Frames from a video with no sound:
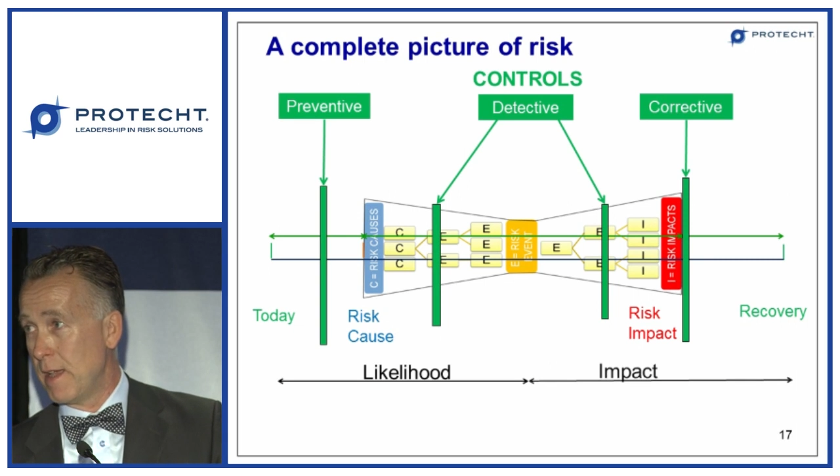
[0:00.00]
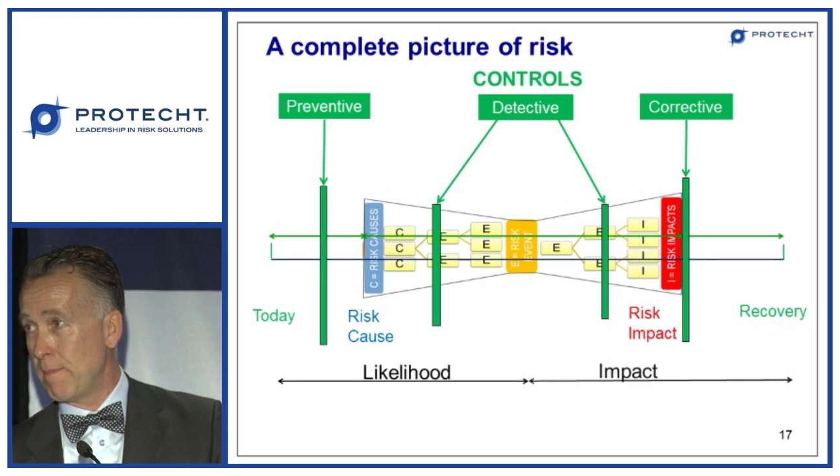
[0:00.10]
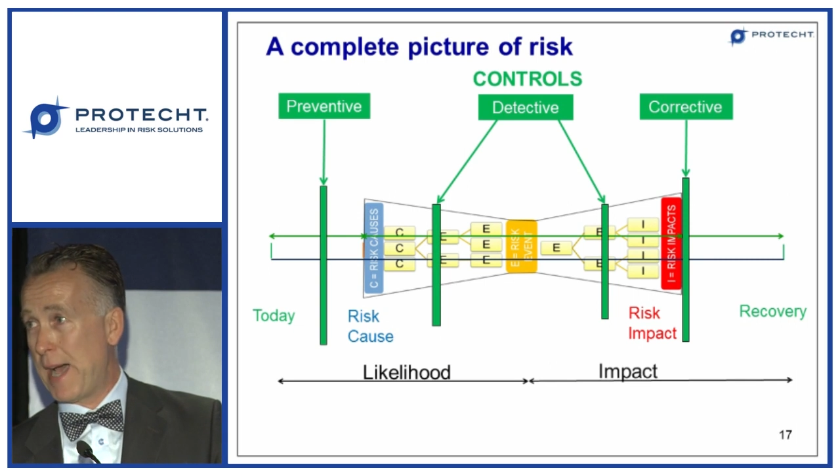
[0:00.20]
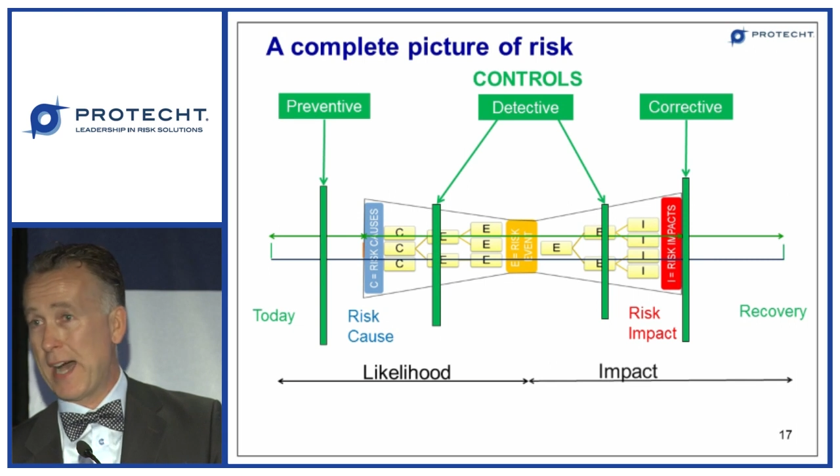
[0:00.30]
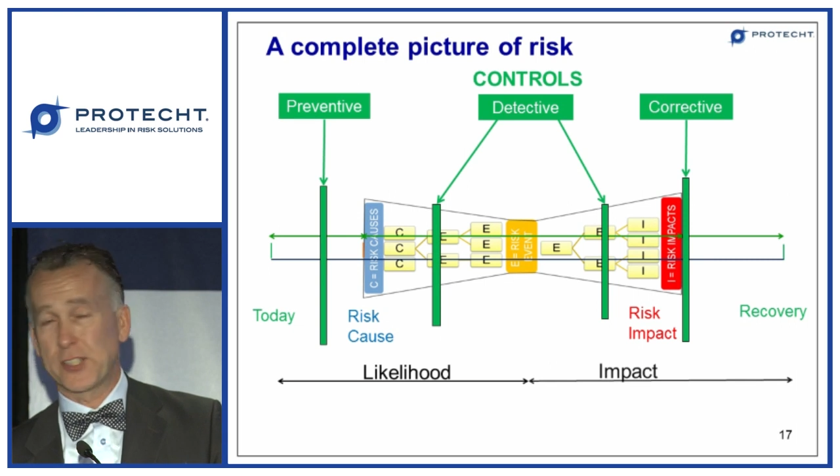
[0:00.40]

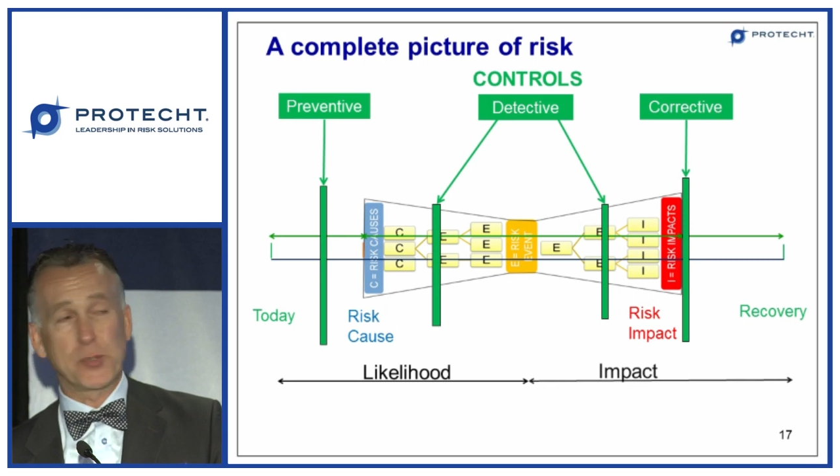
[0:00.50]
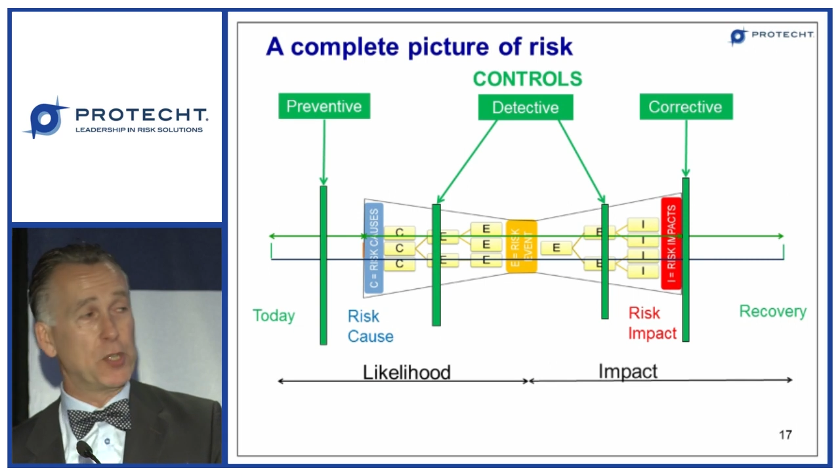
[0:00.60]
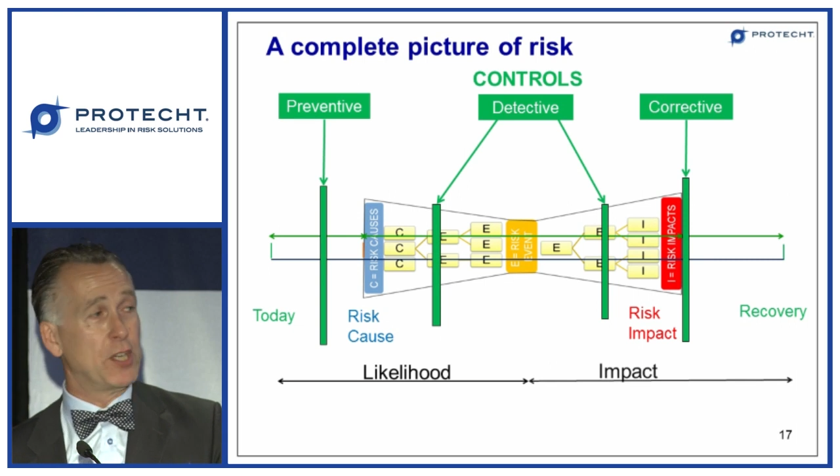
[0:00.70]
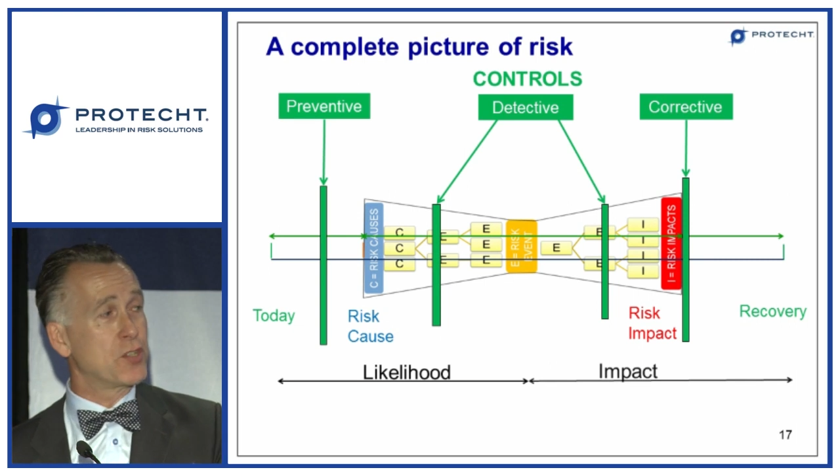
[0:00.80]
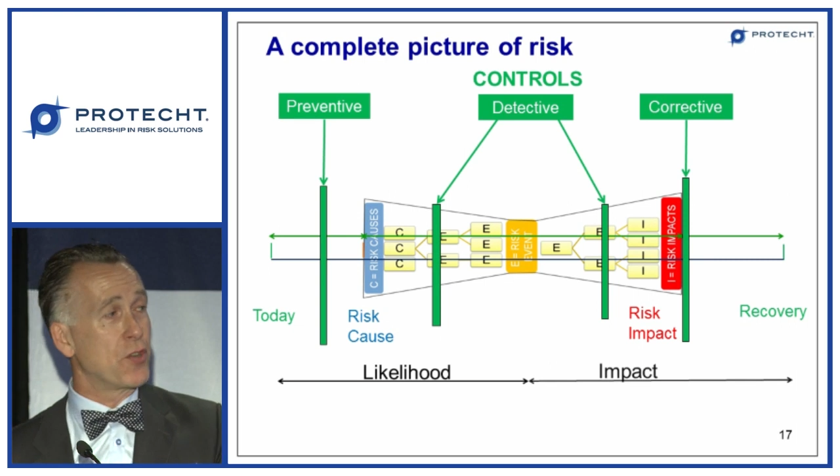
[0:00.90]

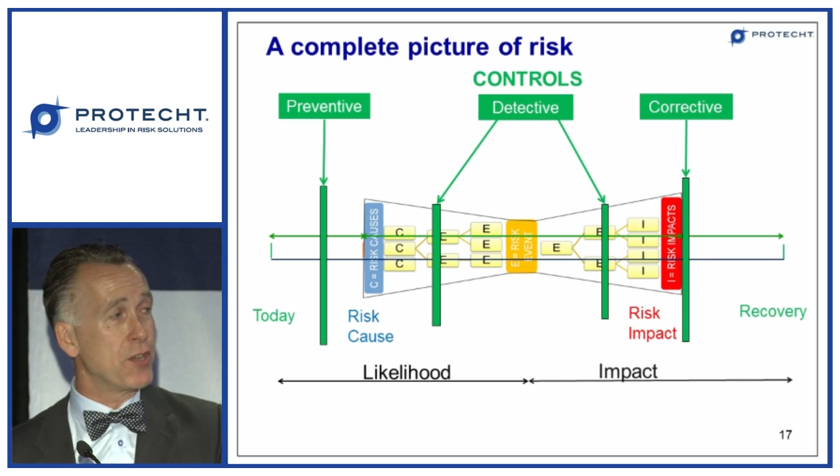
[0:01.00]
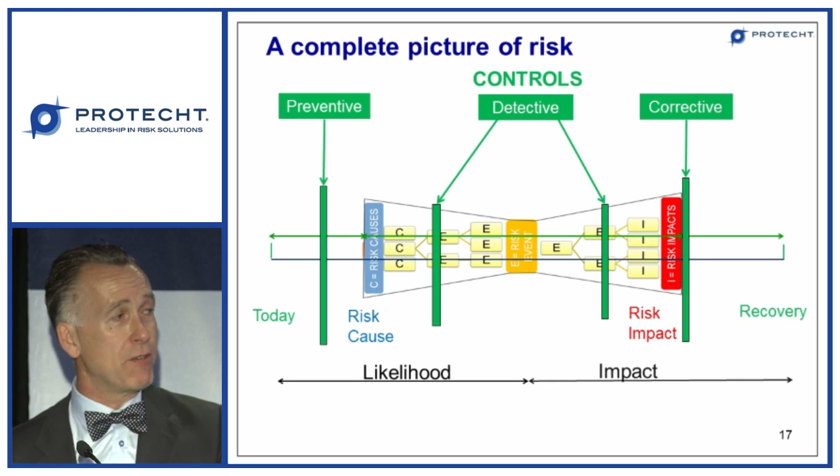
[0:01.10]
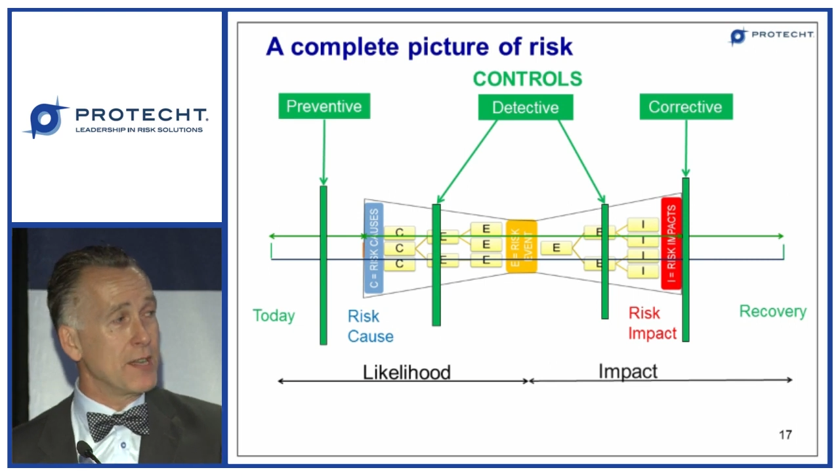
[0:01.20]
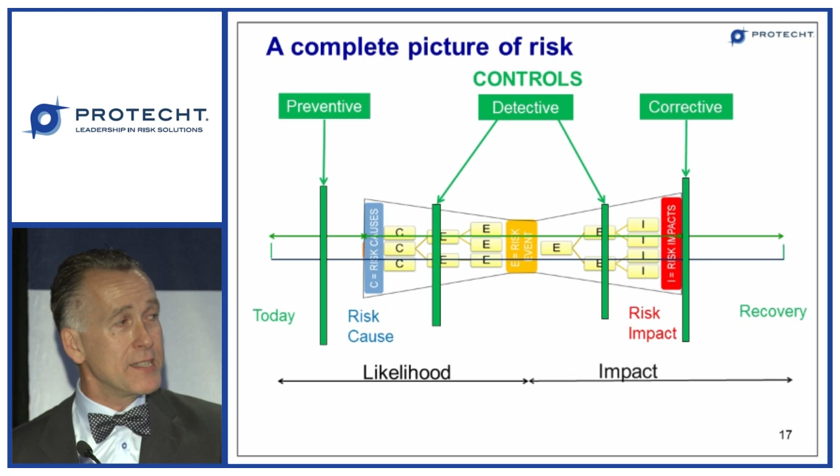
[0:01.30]
Passwords on your